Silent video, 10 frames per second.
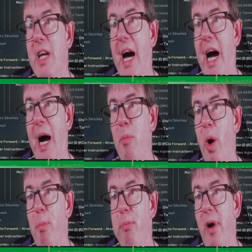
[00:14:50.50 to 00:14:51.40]
And
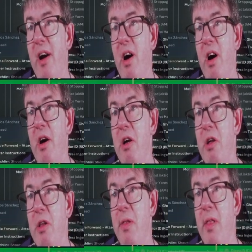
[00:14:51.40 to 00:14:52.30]
we'll bring
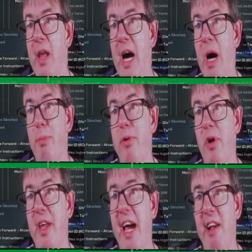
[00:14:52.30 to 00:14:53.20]
on
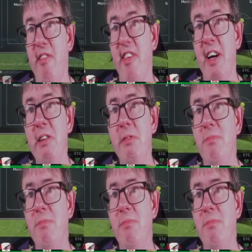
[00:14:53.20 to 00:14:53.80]
Alperen Kessa.